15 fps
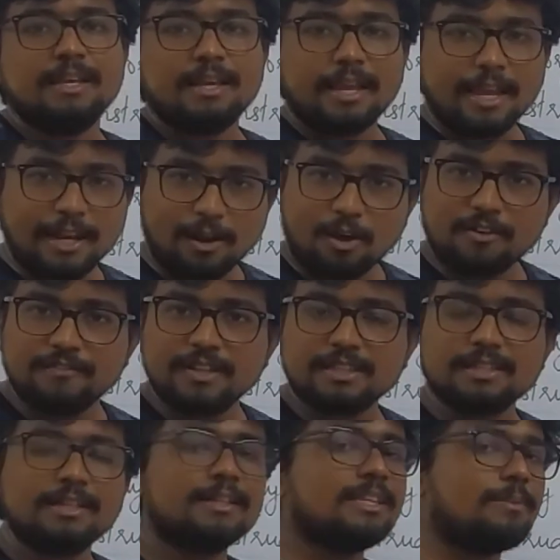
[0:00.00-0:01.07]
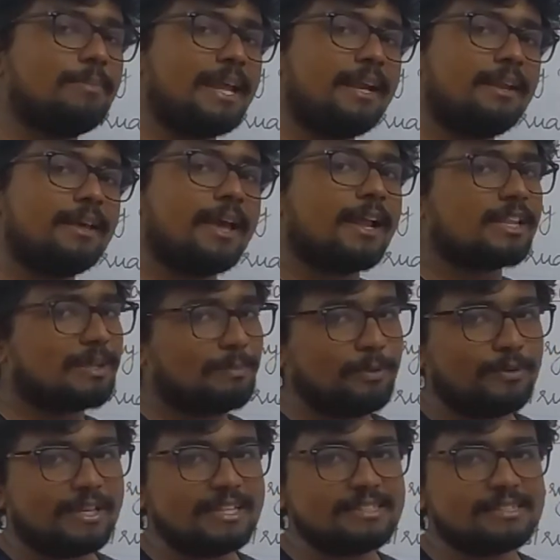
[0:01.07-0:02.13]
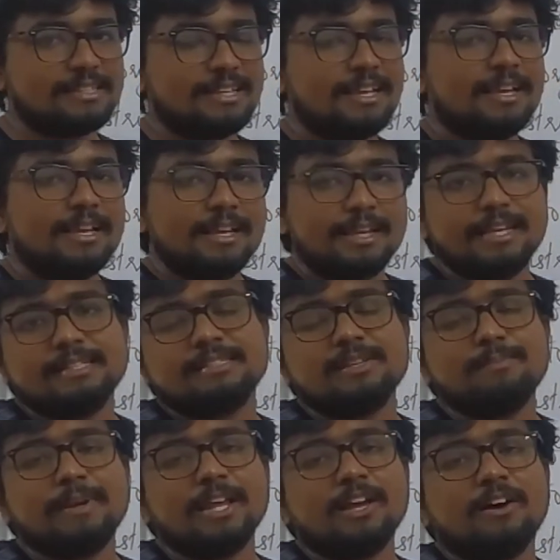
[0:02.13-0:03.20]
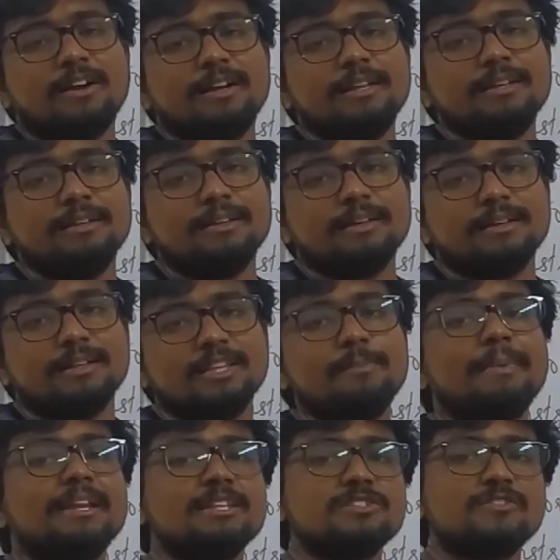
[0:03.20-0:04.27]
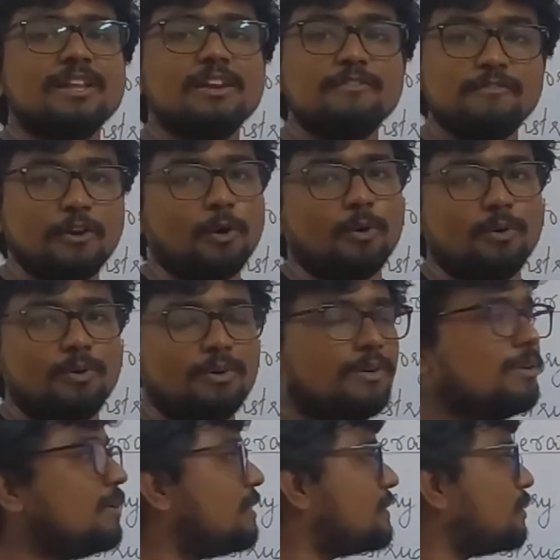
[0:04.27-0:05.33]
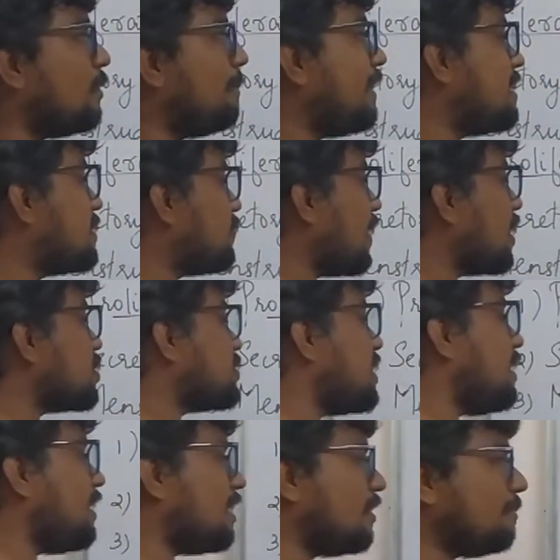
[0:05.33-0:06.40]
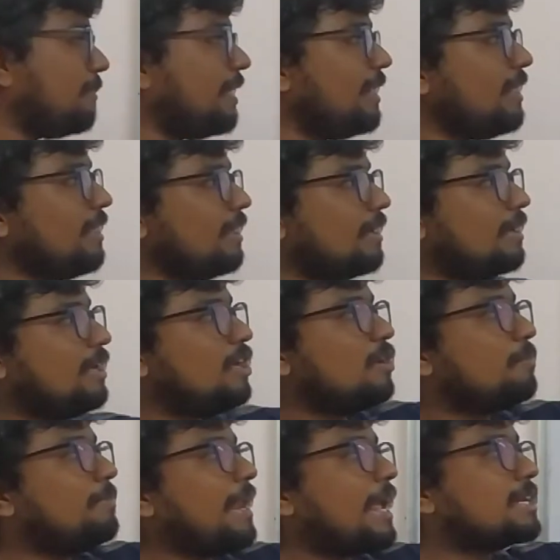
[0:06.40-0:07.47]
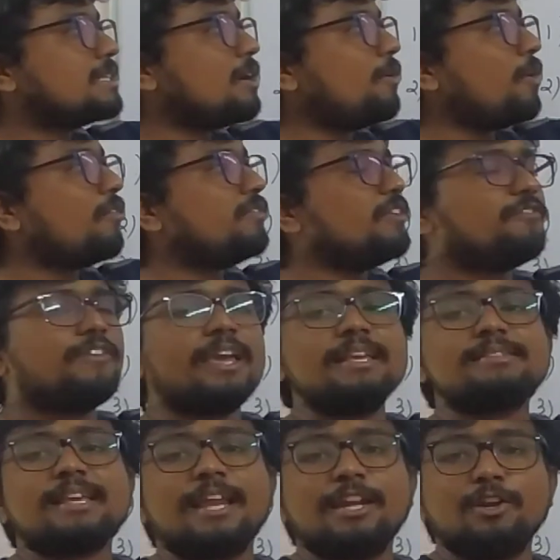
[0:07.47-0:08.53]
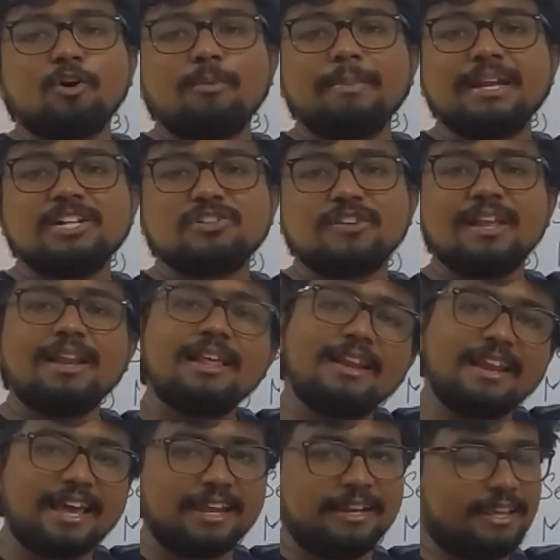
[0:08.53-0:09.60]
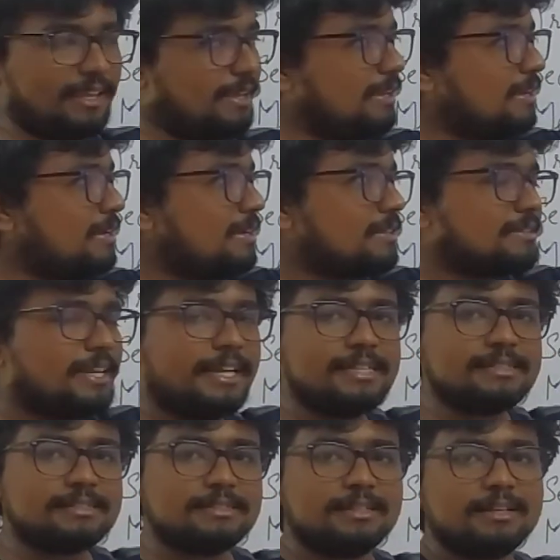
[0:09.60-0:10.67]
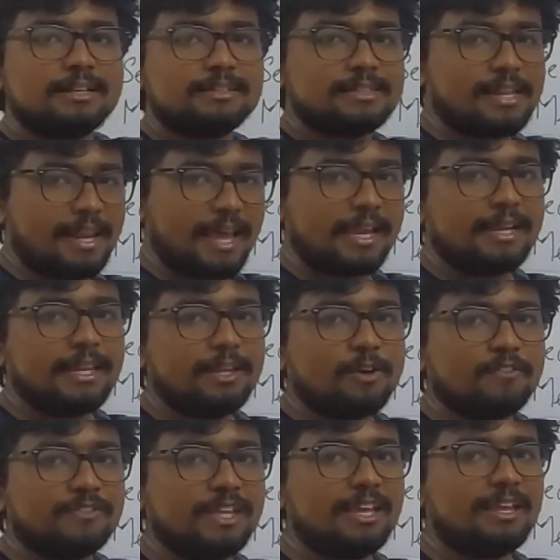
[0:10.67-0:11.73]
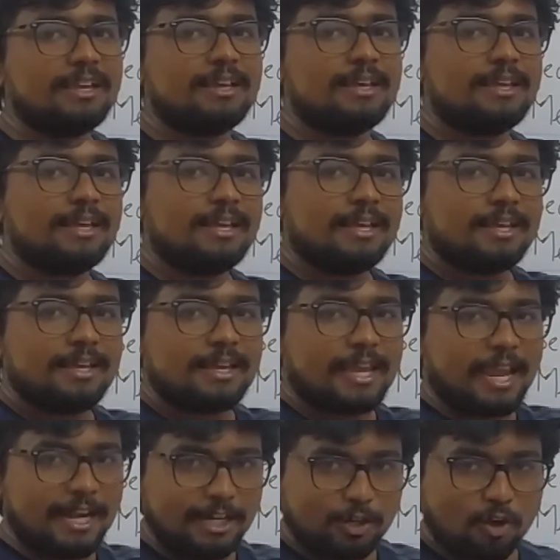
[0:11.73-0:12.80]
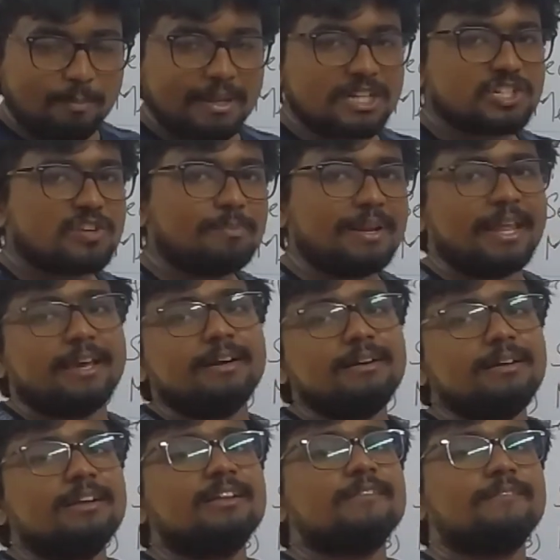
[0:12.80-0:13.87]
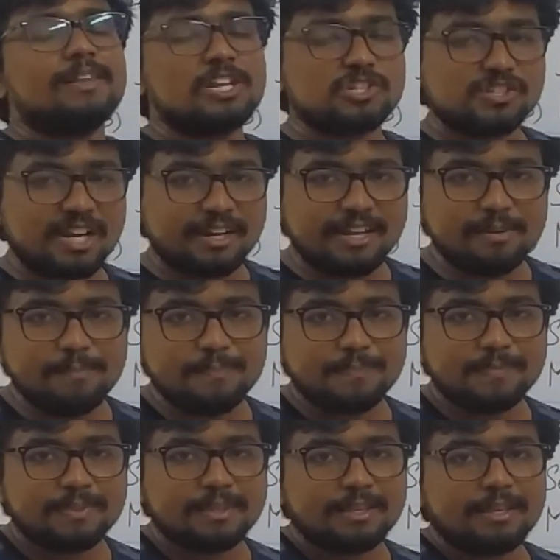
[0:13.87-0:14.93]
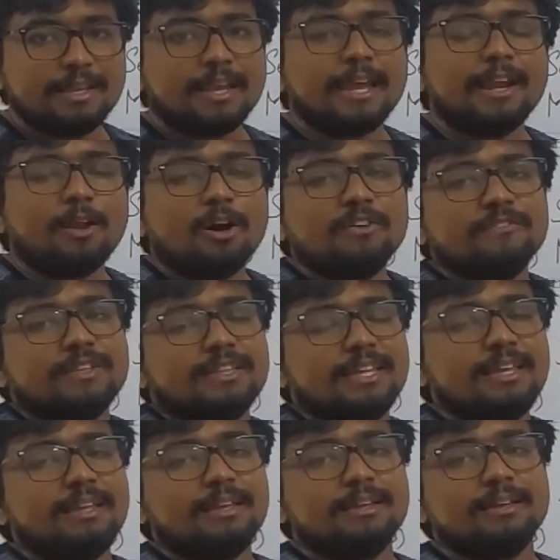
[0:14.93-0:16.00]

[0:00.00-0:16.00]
along with the blood and the mucus is simply called the menstrual flow. So menstruation meaning breakdown of the phase endometrium lining. That is, the lining of the endometrium layer will shed up along with the